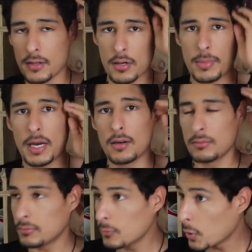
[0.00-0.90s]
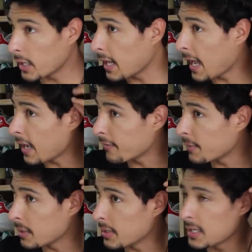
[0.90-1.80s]
are about one and a half
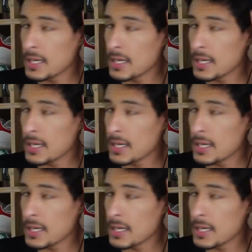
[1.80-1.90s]
maybe.